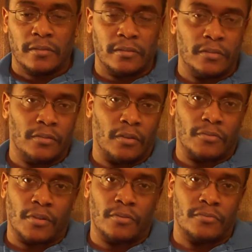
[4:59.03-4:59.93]
you know,
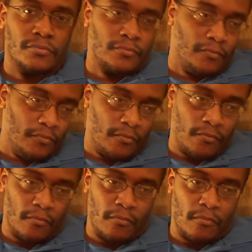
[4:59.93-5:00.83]
those
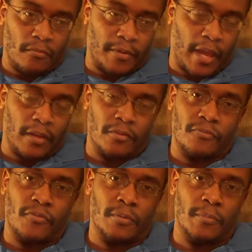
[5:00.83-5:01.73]
cater
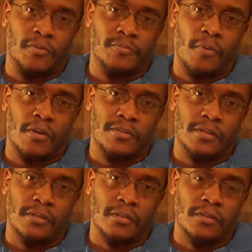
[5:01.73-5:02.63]
for the most part
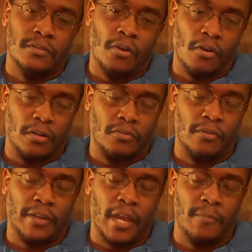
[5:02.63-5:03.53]
to
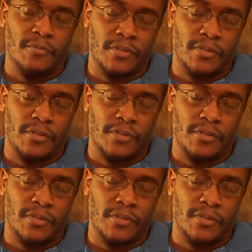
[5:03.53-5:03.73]
hardcore gamers,